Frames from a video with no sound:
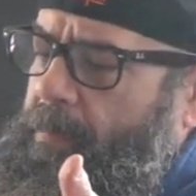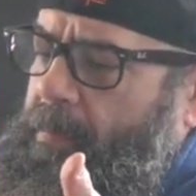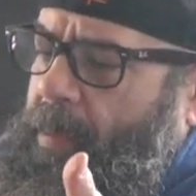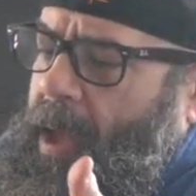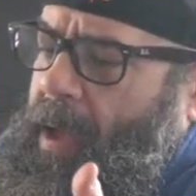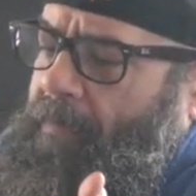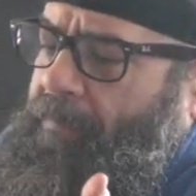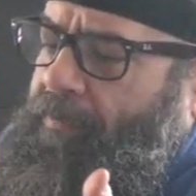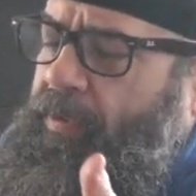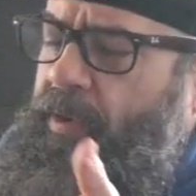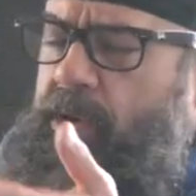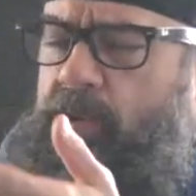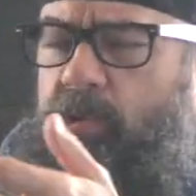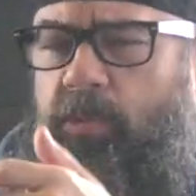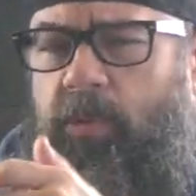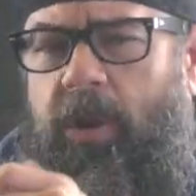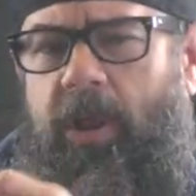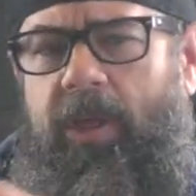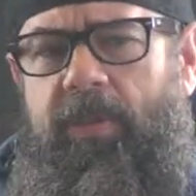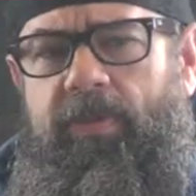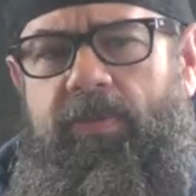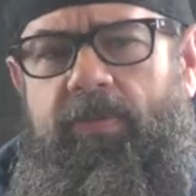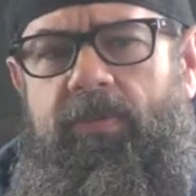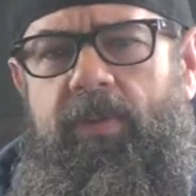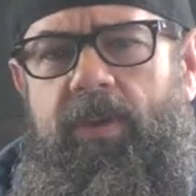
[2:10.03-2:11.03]
at first when
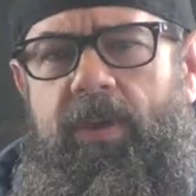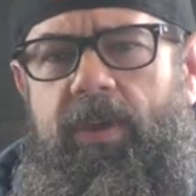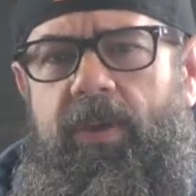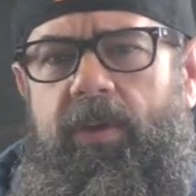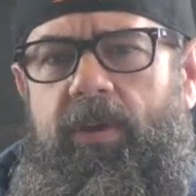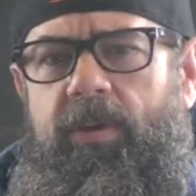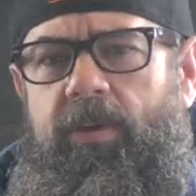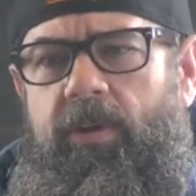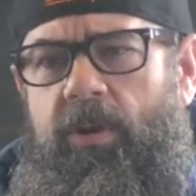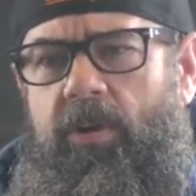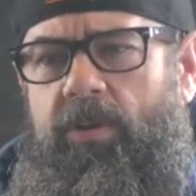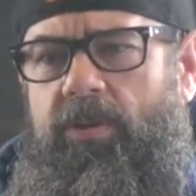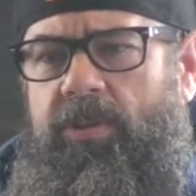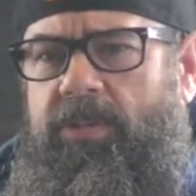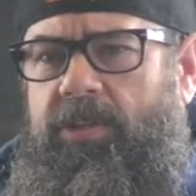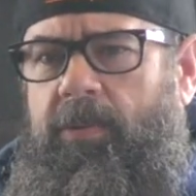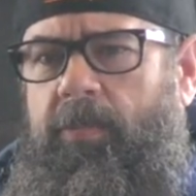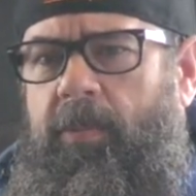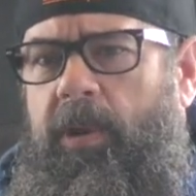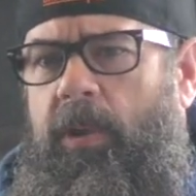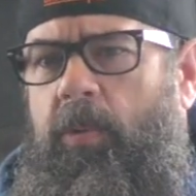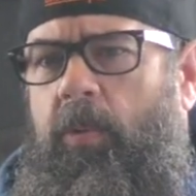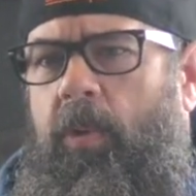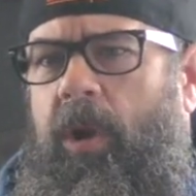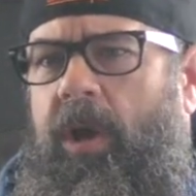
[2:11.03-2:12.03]
I heard
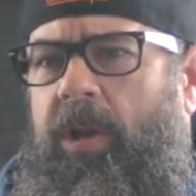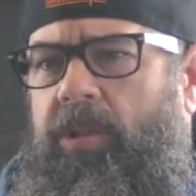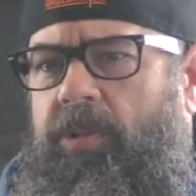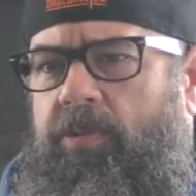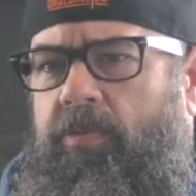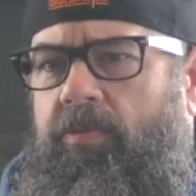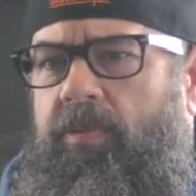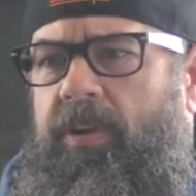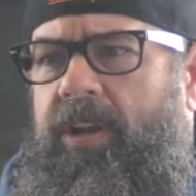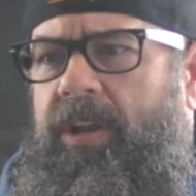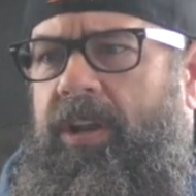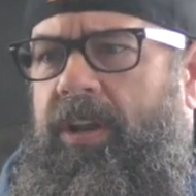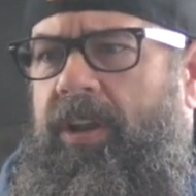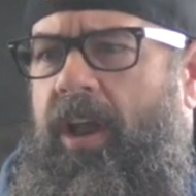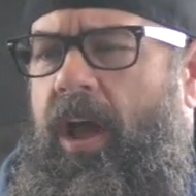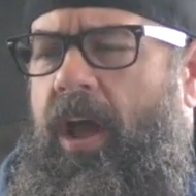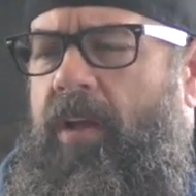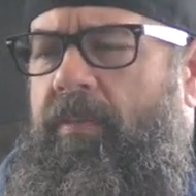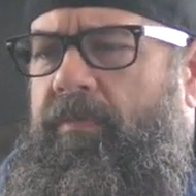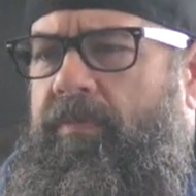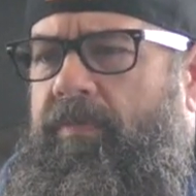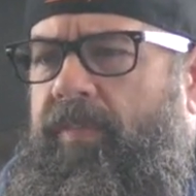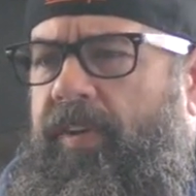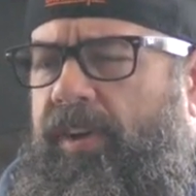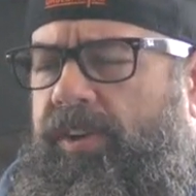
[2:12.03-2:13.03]
somebody wanted to read a
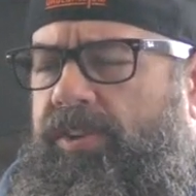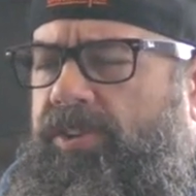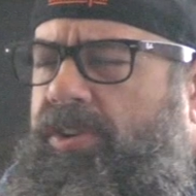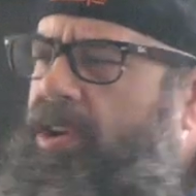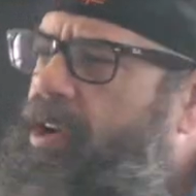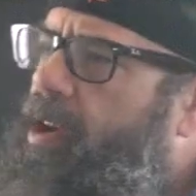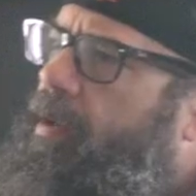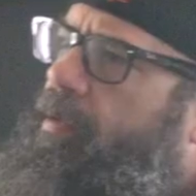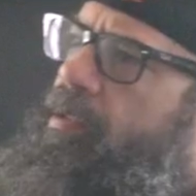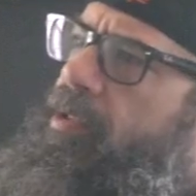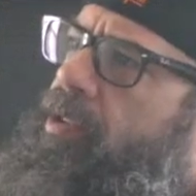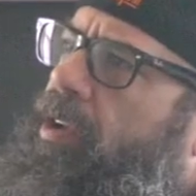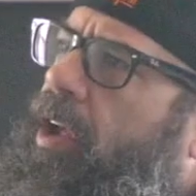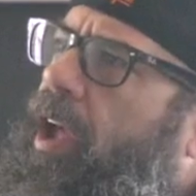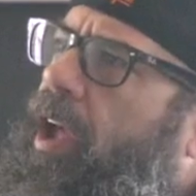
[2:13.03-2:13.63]
nonfiction, I was